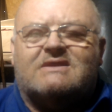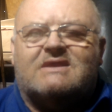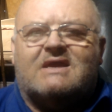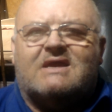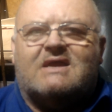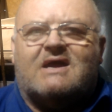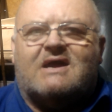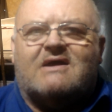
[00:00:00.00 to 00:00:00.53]

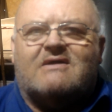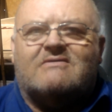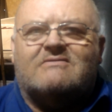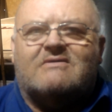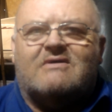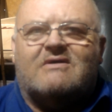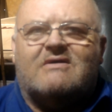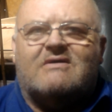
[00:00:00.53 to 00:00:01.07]
they are
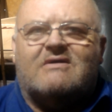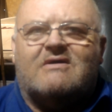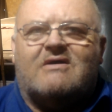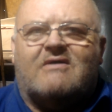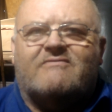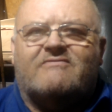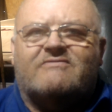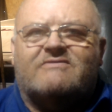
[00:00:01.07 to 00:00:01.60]

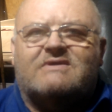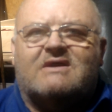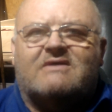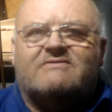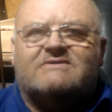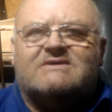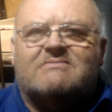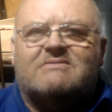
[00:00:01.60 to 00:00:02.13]
of
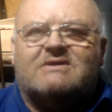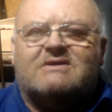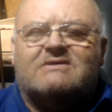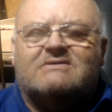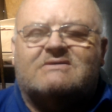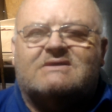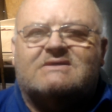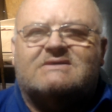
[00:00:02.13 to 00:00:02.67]
similar
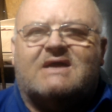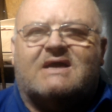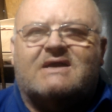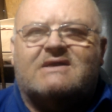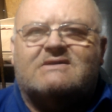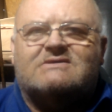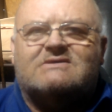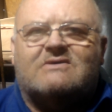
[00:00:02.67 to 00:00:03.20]

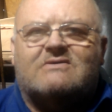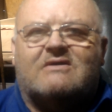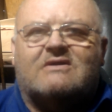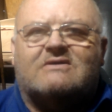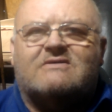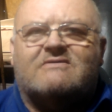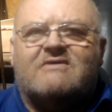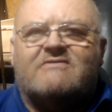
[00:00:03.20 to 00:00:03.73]
design to a
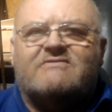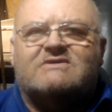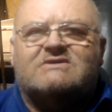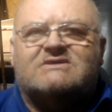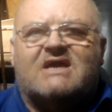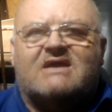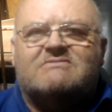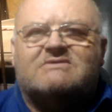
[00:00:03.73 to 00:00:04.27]
lot of other
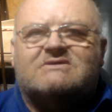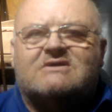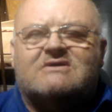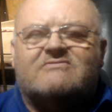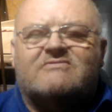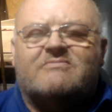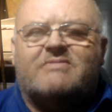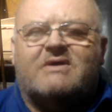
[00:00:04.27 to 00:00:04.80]
James
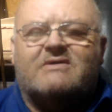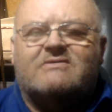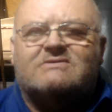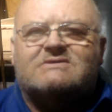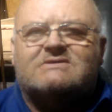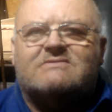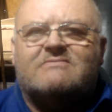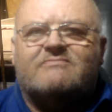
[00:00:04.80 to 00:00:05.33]
Silver
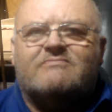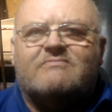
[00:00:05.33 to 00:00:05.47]
boats